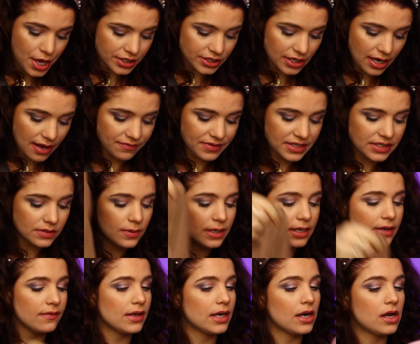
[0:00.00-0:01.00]
So I have this
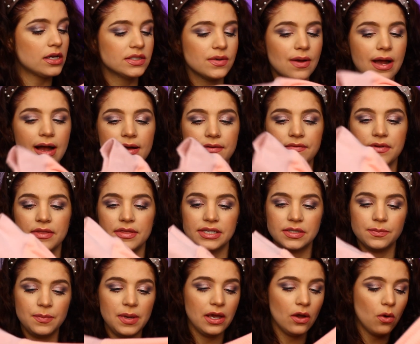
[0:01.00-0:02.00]
one and then I also have
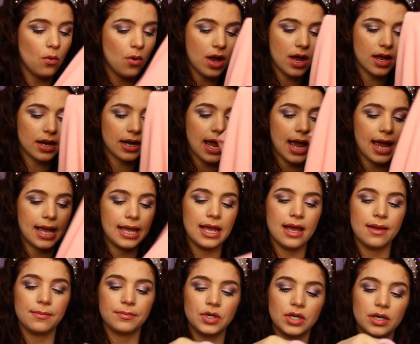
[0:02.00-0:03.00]
this pink one. I
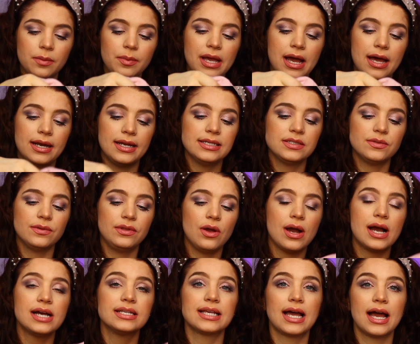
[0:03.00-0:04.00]
am going to be honest with you guys.